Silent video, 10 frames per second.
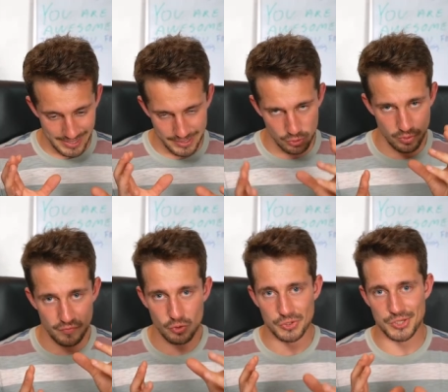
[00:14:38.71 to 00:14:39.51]
I don't know if
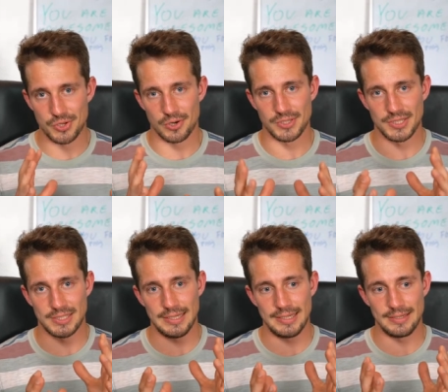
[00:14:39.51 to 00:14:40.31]
you could start to
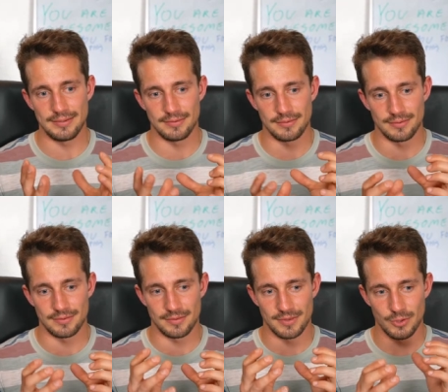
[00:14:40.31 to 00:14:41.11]
see
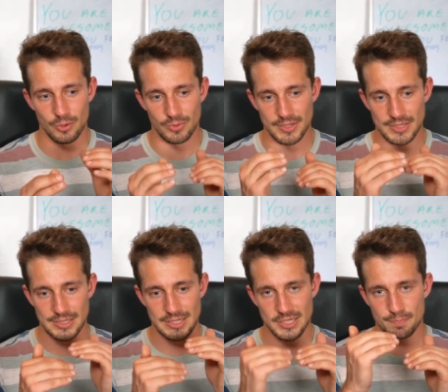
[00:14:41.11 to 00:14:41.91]
you know, this
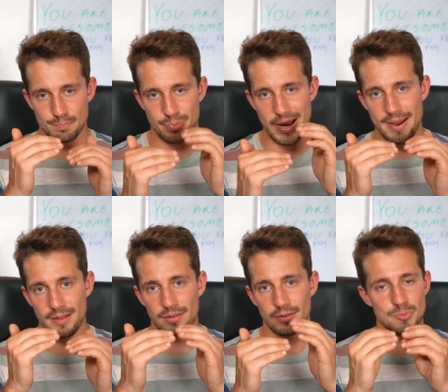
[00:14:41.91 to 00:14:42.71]
this
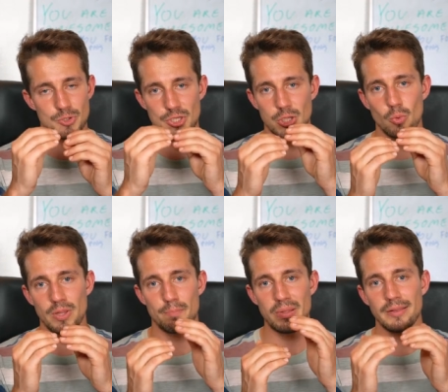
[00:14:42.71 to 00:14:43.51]
pile just
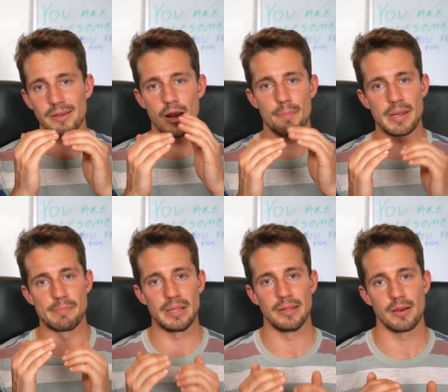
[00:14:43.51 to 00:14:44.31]
slowly building up
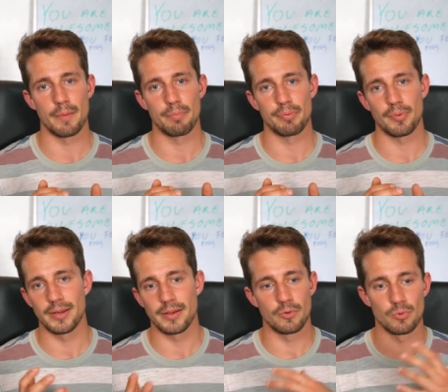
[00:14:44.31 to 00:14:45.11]
and building up.
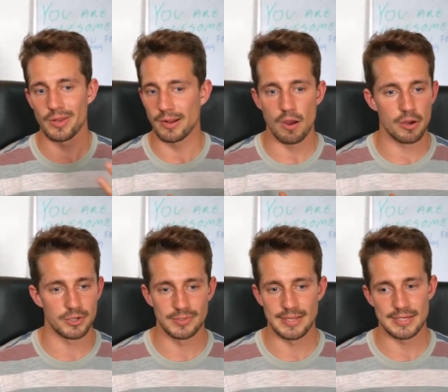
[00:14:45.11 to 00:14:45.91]
And then there were like
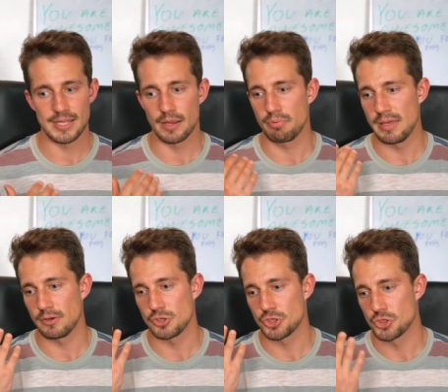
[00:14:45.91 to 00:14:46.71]
other things like being
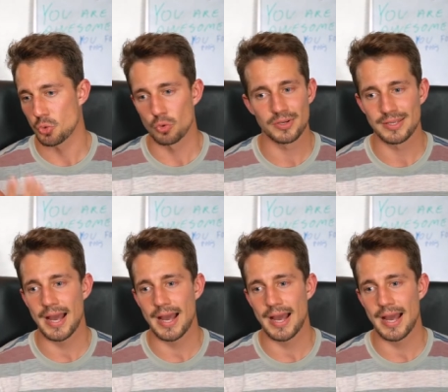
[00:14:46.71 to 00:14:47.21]
a short